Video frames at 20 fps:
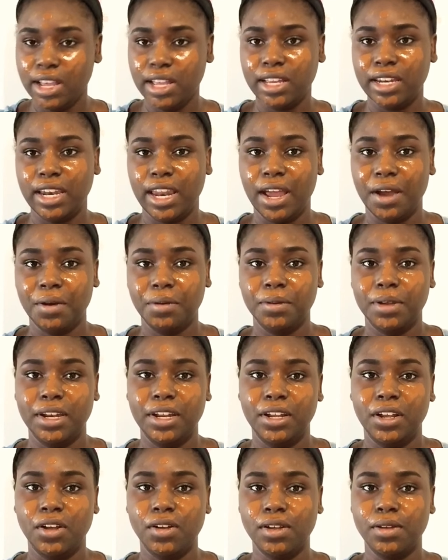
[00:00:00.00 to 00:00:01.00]
Now I'm going to
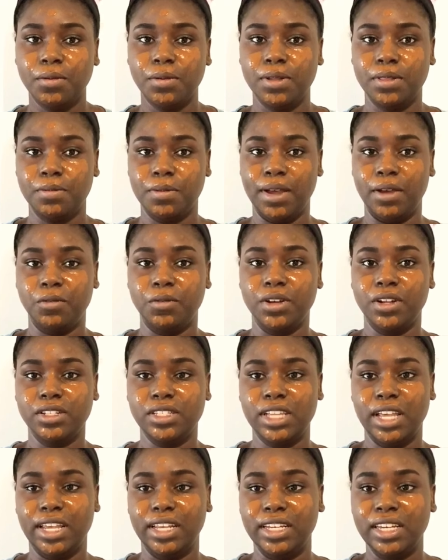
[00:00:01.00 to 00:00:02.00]
go in with my Real
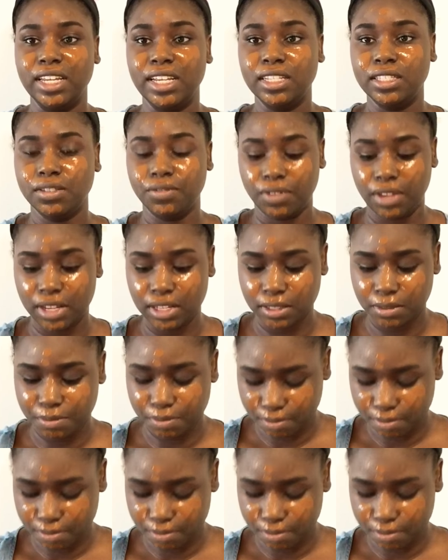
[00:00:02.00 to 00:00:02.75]
Techniques face.